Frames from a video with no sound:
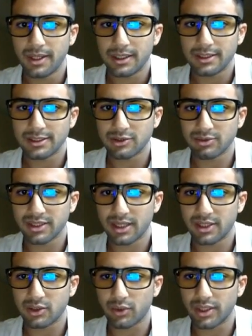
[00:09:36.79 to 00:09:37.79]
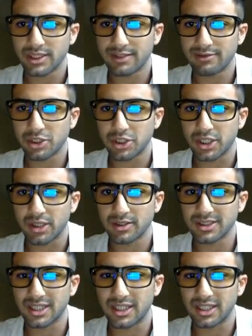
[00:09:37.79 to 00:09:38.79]
because this one's gotten 27
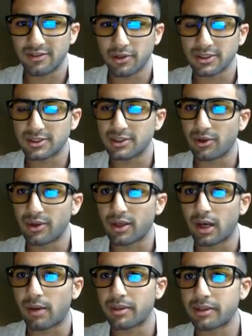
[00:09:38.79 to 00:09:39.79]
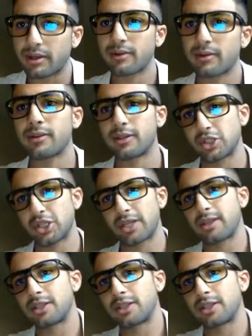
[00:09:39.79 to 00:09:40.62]
shares, and if yours is the only comment on it,